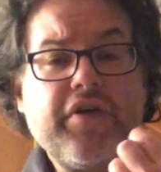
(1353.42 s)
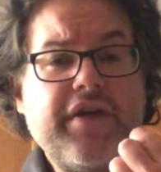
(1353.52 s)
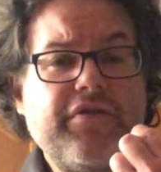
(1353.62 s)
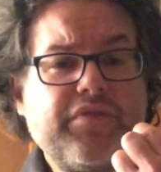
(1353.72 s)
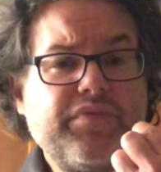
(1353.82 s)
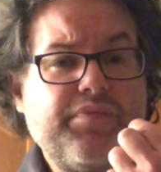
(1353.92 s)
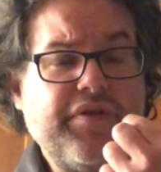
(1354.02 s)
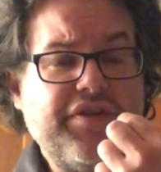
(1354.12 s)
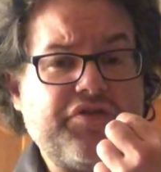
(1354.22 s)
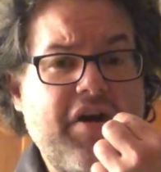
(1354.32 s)
They're
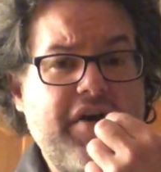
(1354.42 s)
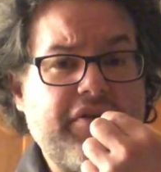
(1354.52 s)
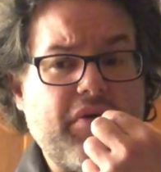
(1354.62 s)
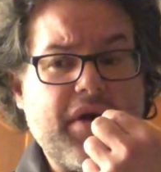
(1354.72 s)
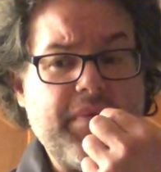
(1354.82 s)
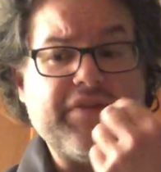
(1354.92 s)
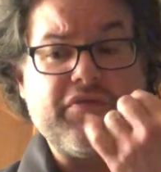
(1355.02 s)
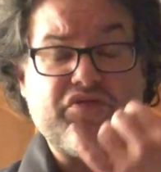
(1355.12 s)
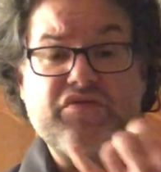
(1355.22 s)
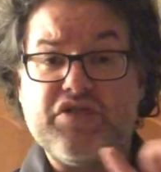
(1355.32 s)
pretty dry though. I
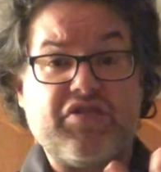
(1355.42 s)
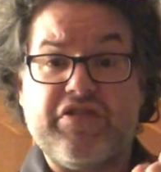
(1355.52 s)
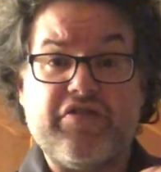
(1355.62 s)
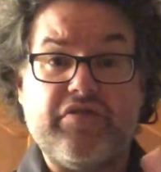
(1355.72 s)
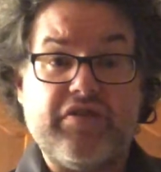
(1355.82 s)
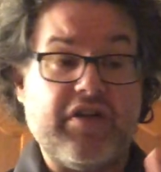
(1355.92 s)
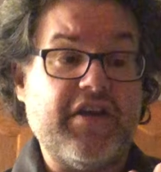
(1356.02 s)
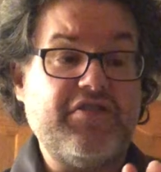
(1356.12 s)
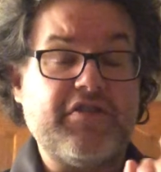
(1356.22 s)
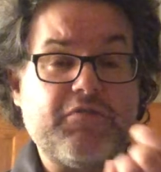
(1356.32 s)
mean, they're
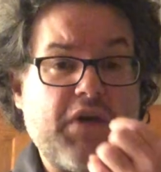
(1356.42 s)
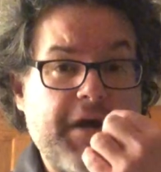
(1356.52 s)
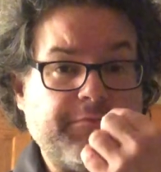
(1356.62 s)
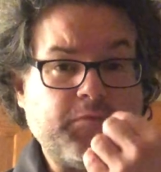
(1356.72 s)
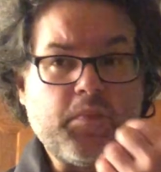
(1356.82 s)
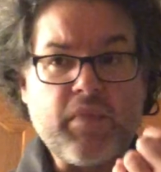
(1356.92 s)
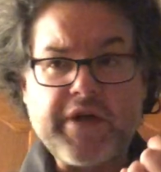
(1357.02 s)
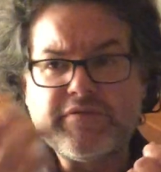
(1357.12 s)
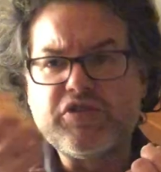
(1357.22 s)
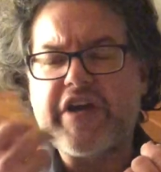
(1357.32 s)
delicious, but
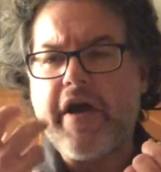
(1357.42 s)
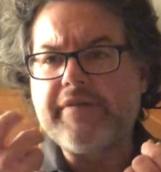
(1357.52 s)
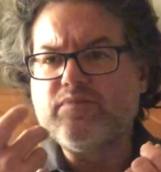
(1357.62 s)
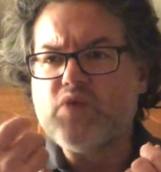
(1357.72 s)
there's like a